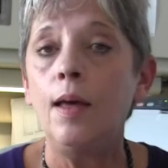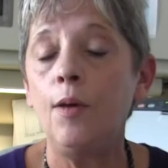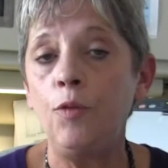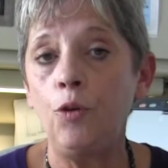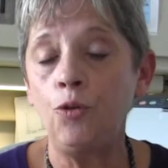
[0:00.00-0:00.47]

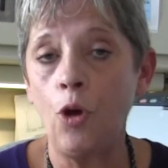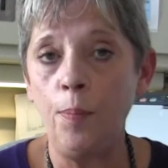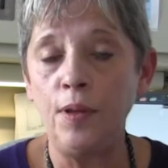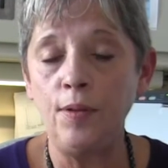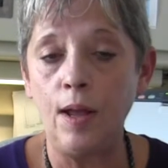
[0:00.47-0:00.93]
If you
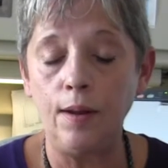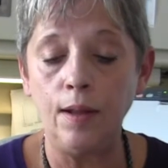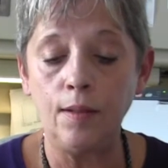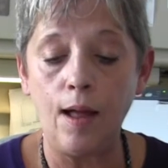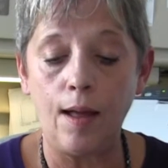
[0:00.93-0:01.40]
stop
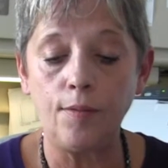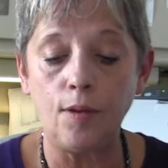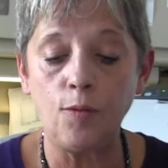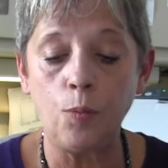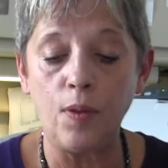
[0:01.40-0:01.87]
attending
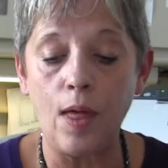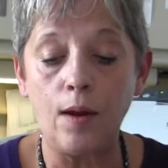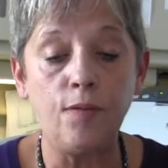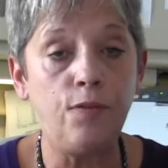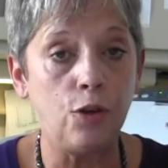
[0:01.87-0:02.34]
classes
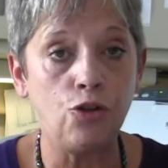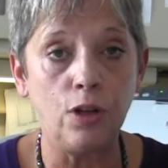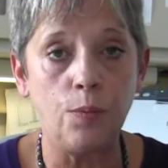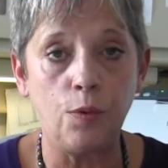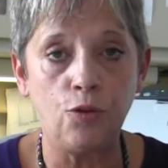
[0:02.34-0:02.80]
without
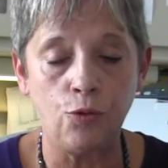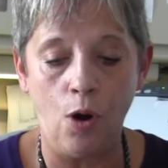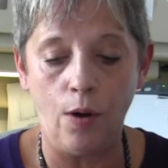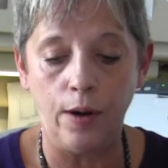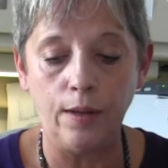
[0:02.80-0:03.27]
officially
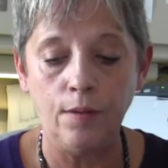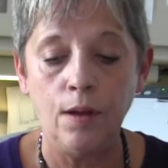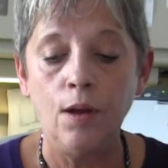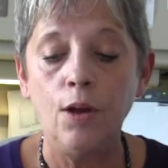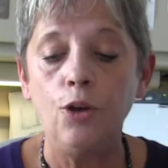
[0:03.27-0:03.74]
withdrawing,
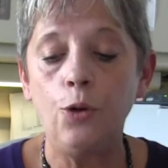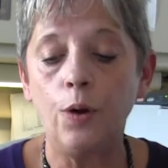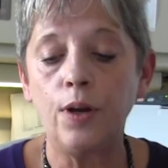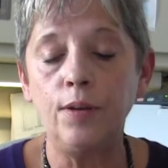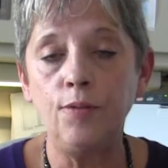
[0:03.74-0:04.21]
you
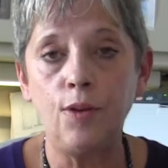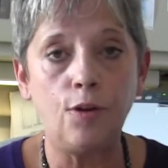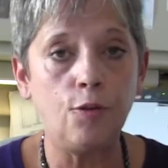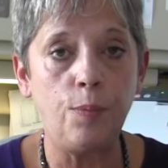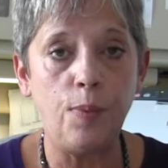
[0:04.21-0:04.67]
are
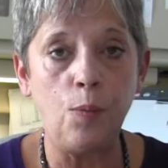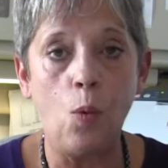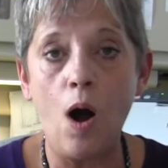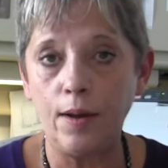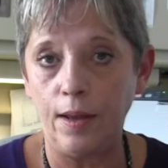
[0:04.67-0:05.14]
considered to be
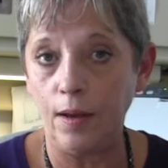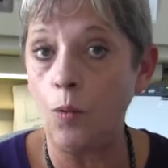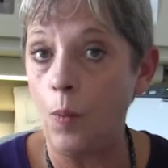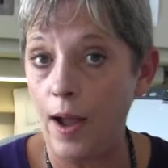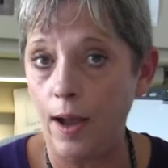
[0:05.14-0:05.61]
walking
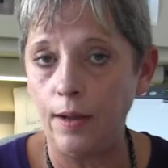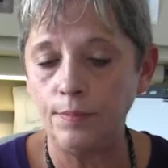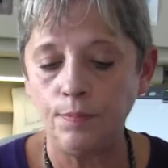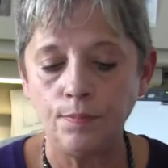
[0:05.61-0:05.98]
away.